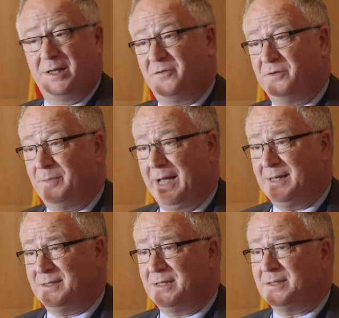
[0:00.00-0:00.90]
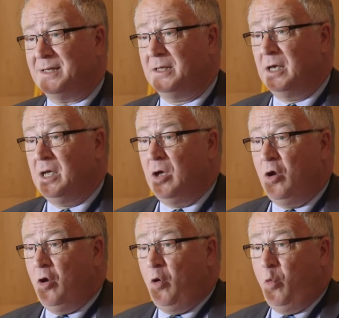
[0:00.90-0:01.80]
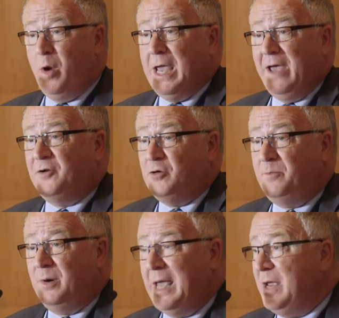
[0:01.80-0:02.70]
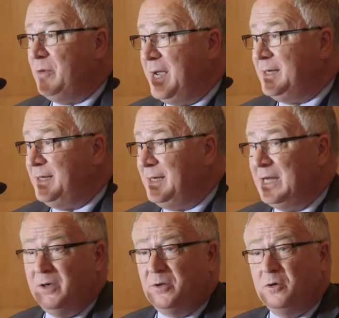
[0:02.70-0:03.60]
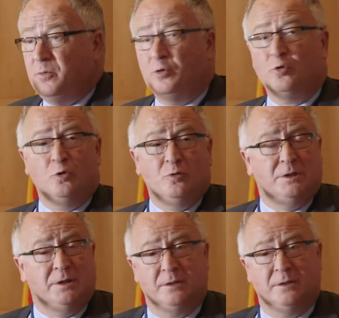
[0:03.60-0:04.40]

of the banks, they said, we have triple A rating and we don't want to lose it.